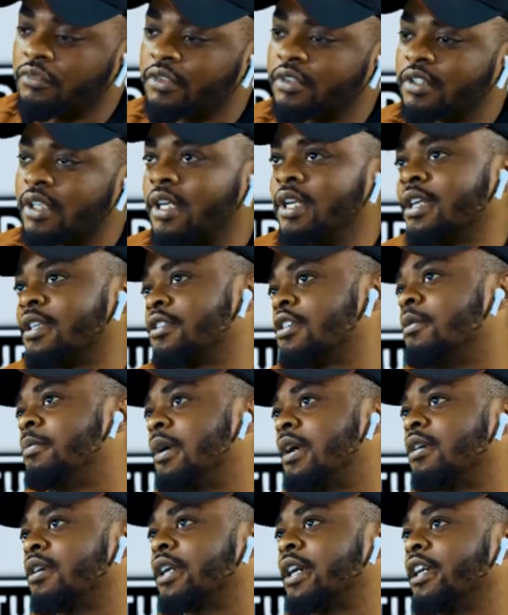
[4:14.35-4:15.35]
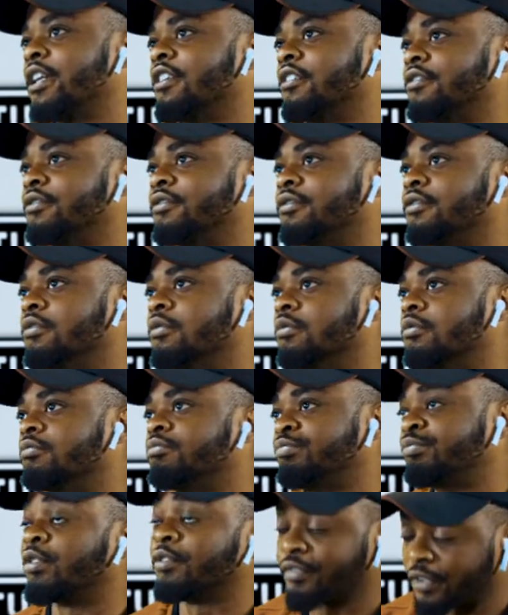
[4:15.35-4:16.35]
so they're somehow kind of
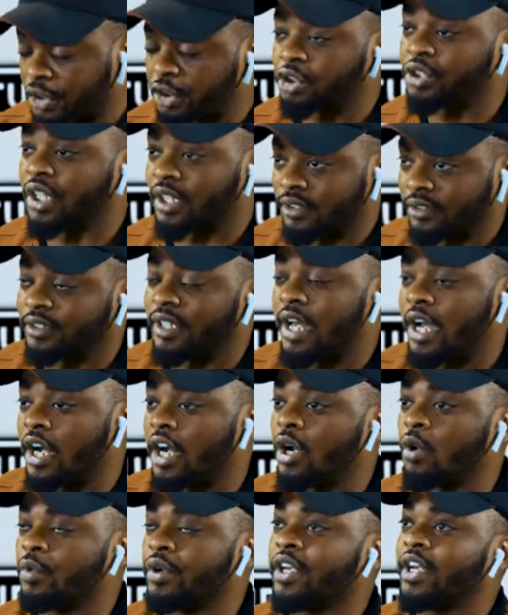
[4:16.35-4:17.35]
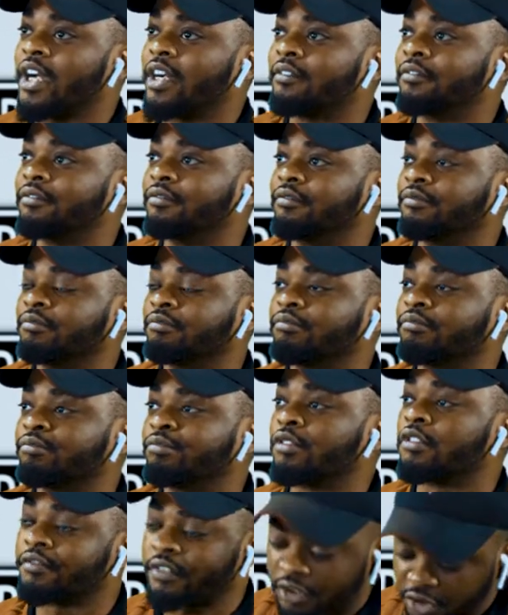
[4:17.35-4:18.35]
professionals now we have
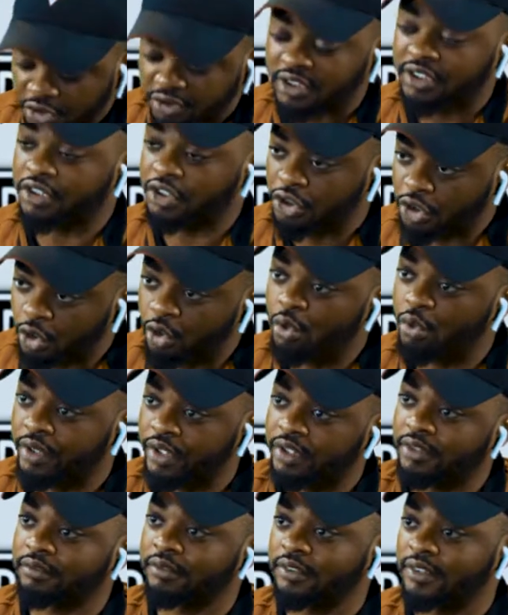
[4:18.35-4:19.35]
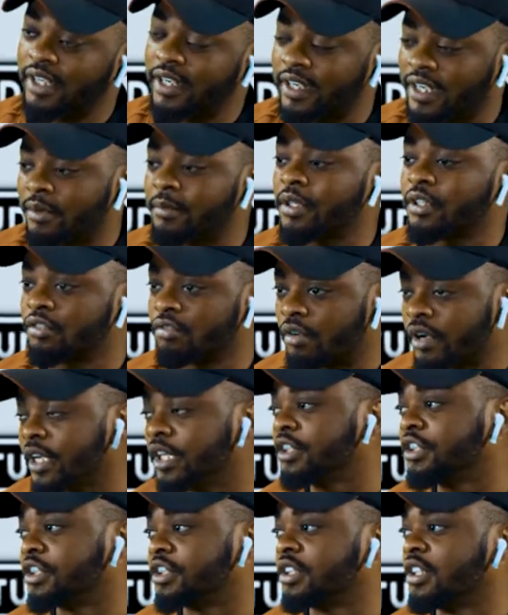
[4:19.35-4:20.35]
professionals too in dynamic
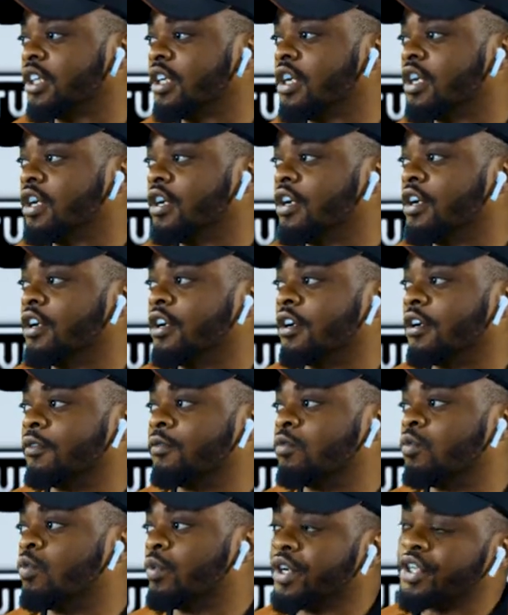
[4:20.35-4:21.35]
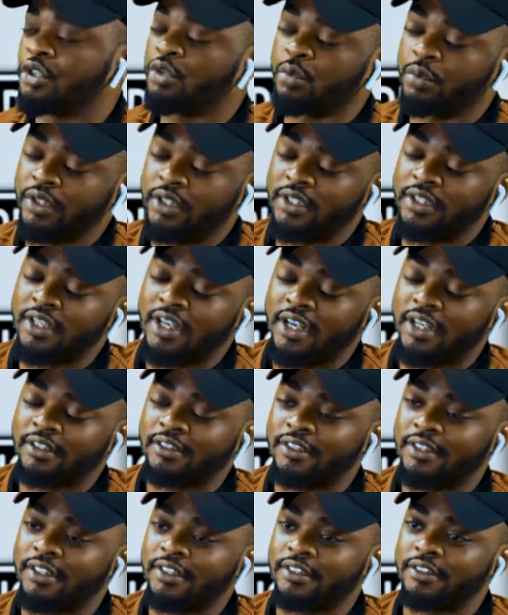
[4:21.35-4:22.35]
range of which we did not
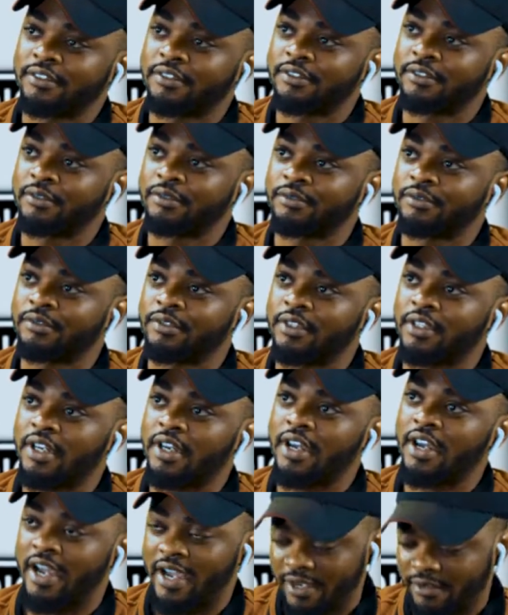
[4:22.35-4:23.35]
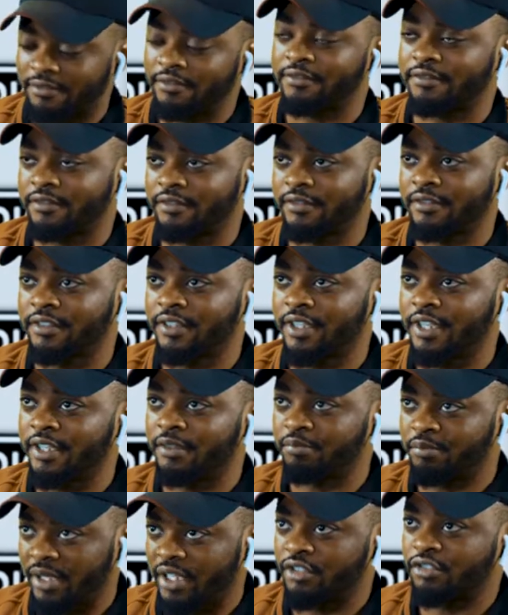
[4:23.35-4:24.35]
have
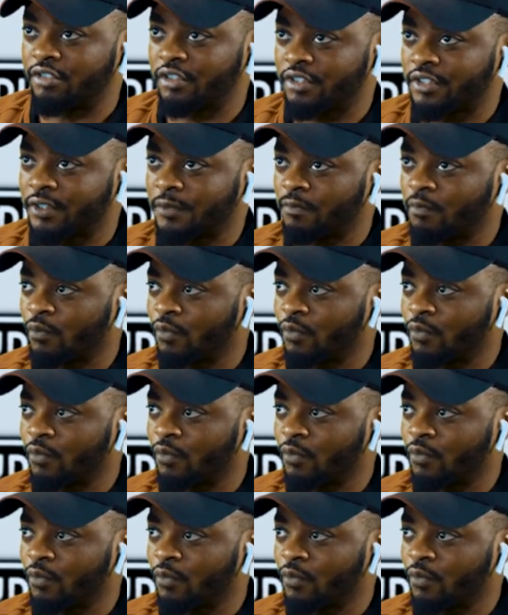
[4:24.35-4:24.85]
in Patriots